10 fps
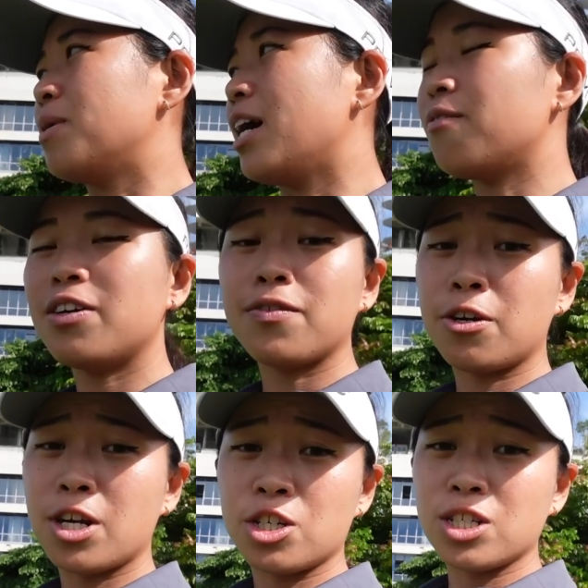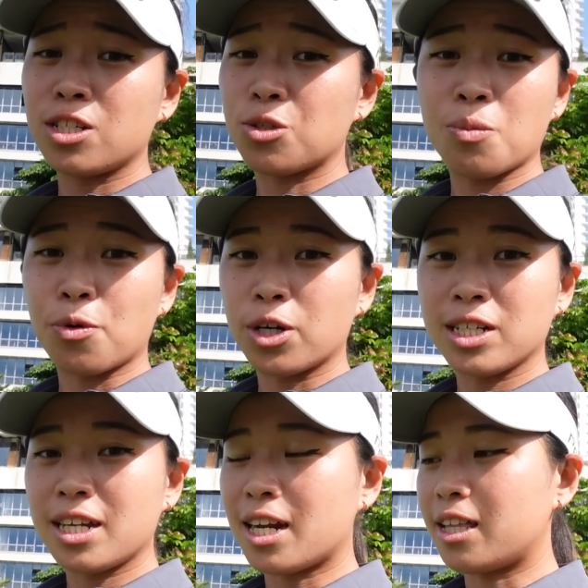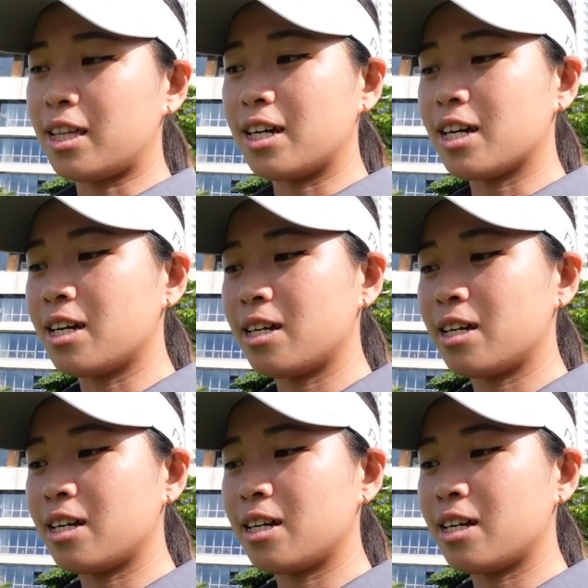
Having variation is so important, and I think